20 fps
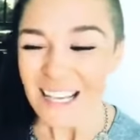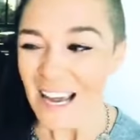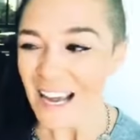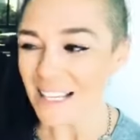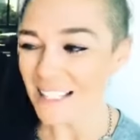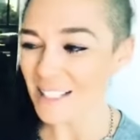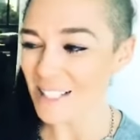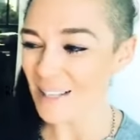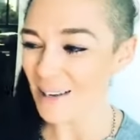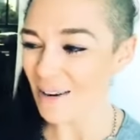
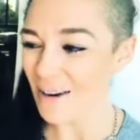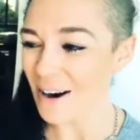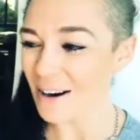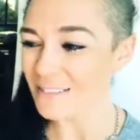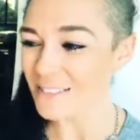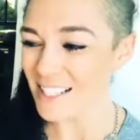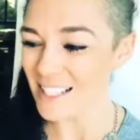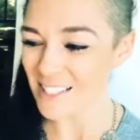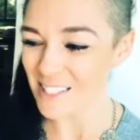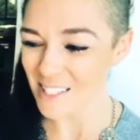And so I
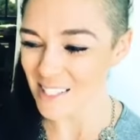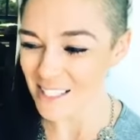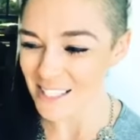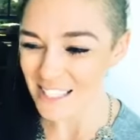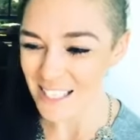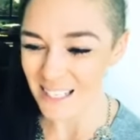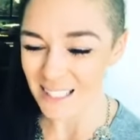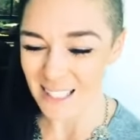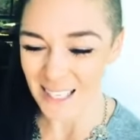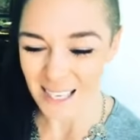was sitting
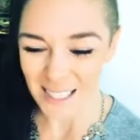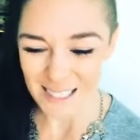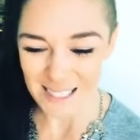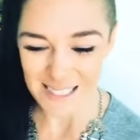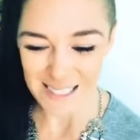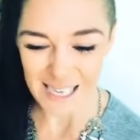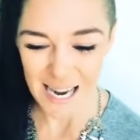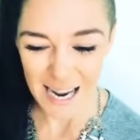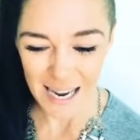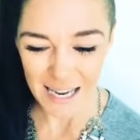down the other
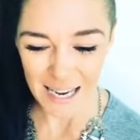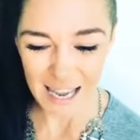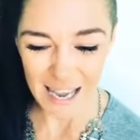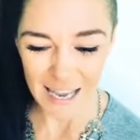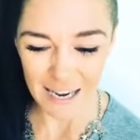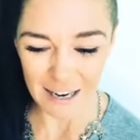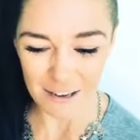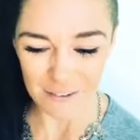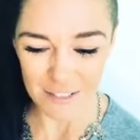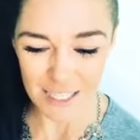day
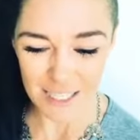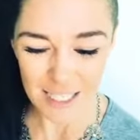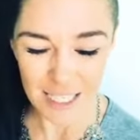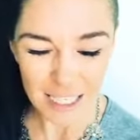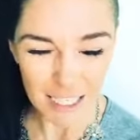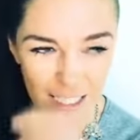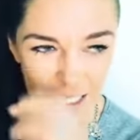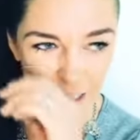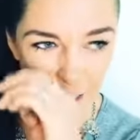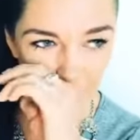and I was
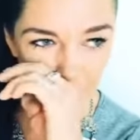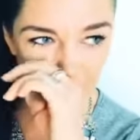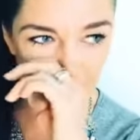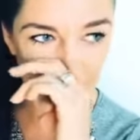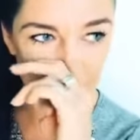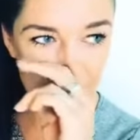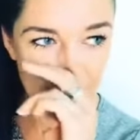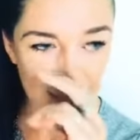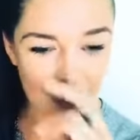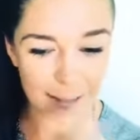thinking
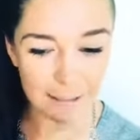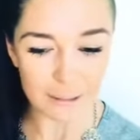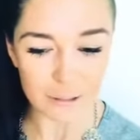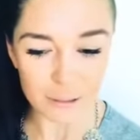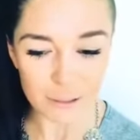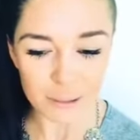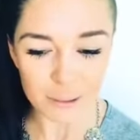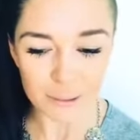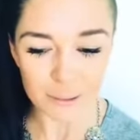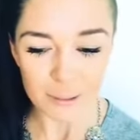about, okay,
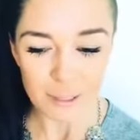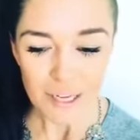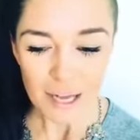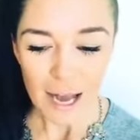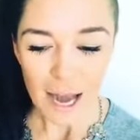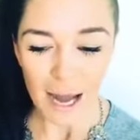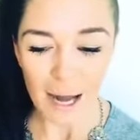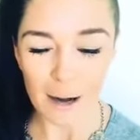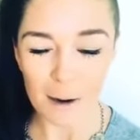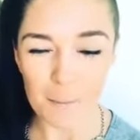cool.
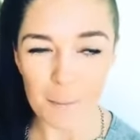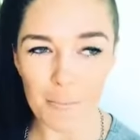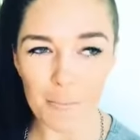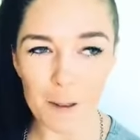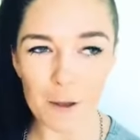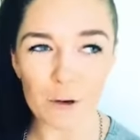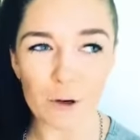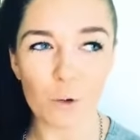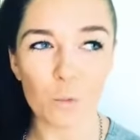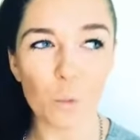Um,
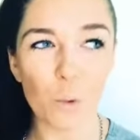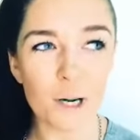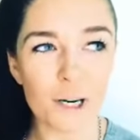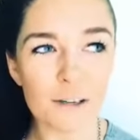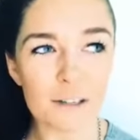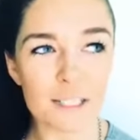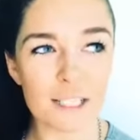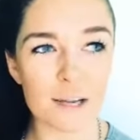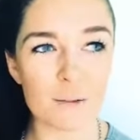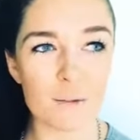you know, what
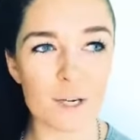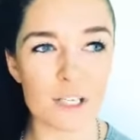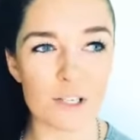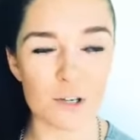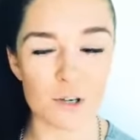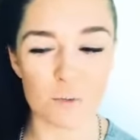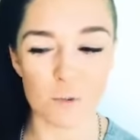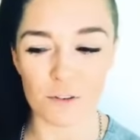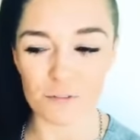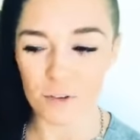else can we
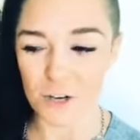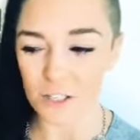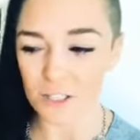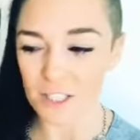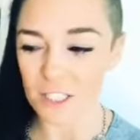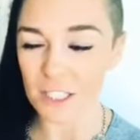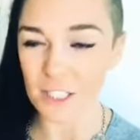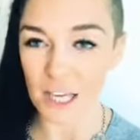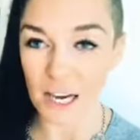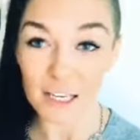do? We've got
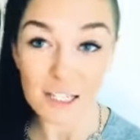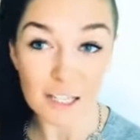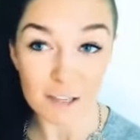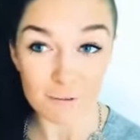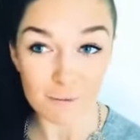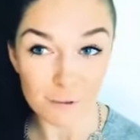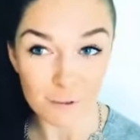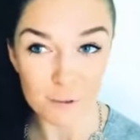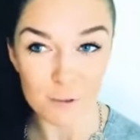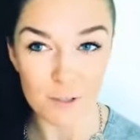the Young
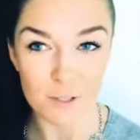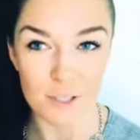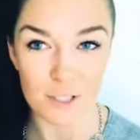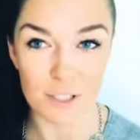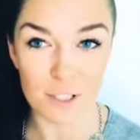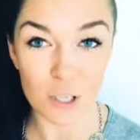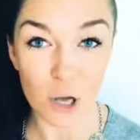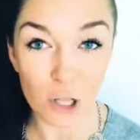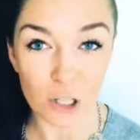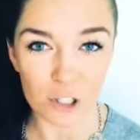Influencers
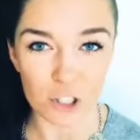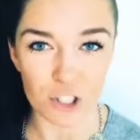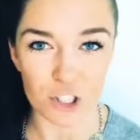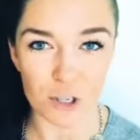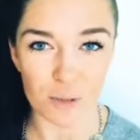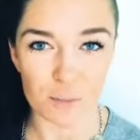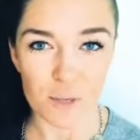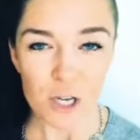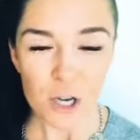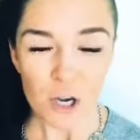
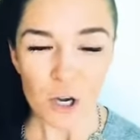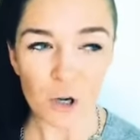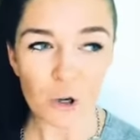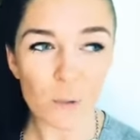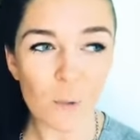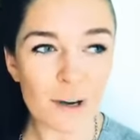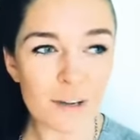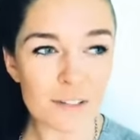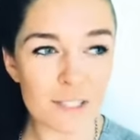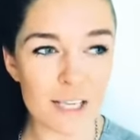Scholarship.
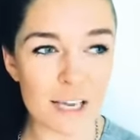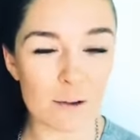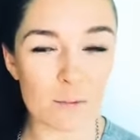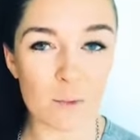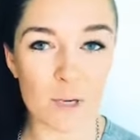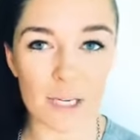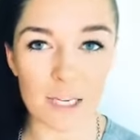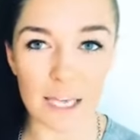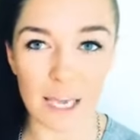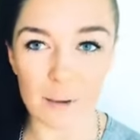Who else can
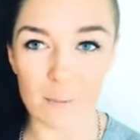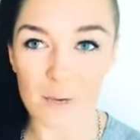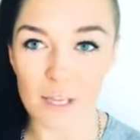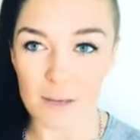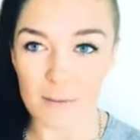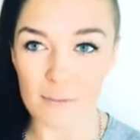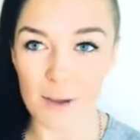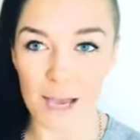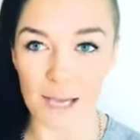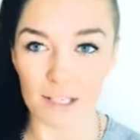we can we
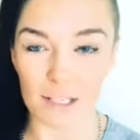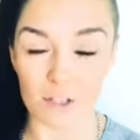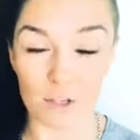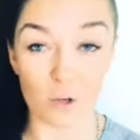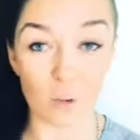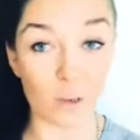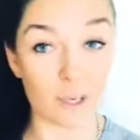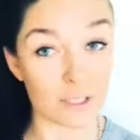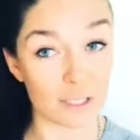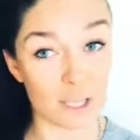impact and
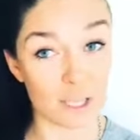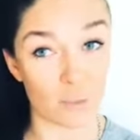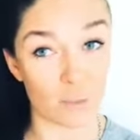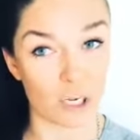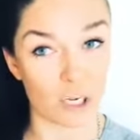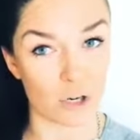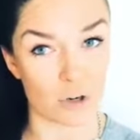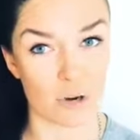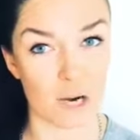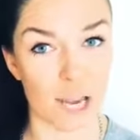who else can we
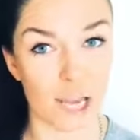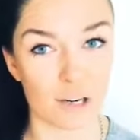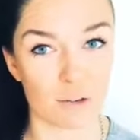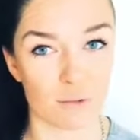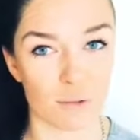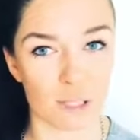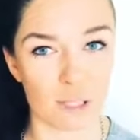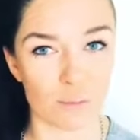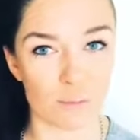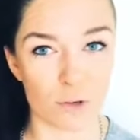create a
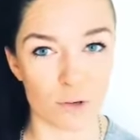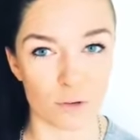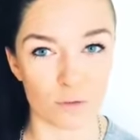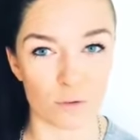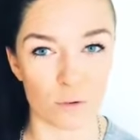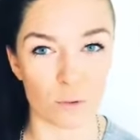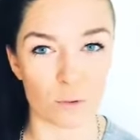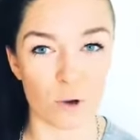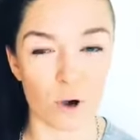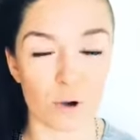really
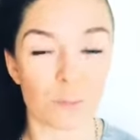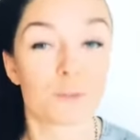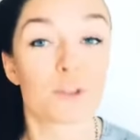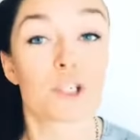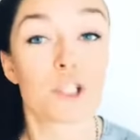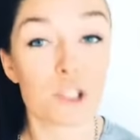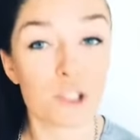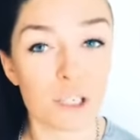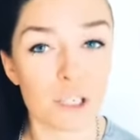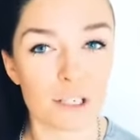beautiful
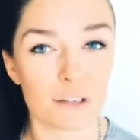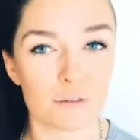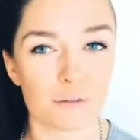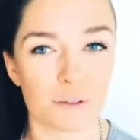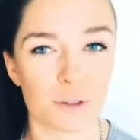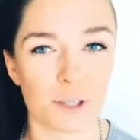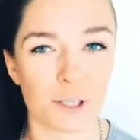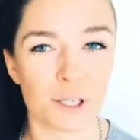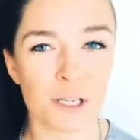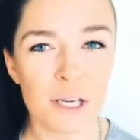opportunity
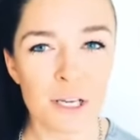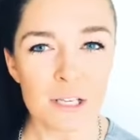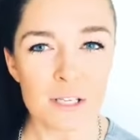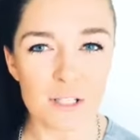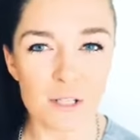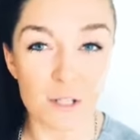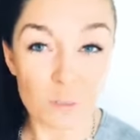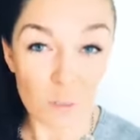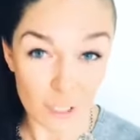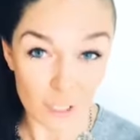for
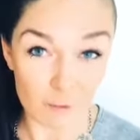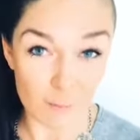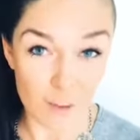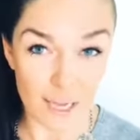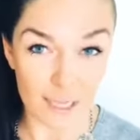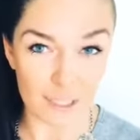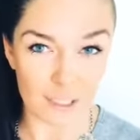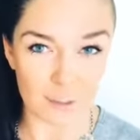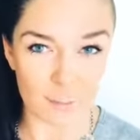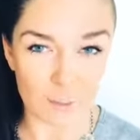so that we get
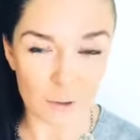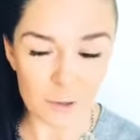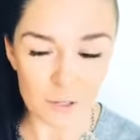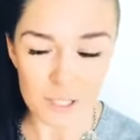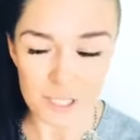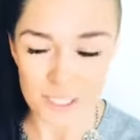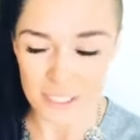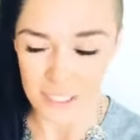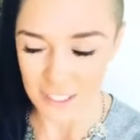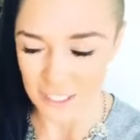back in the
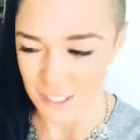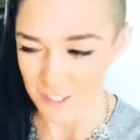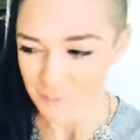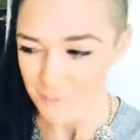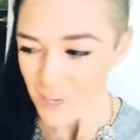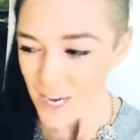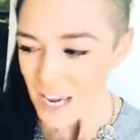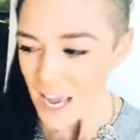process?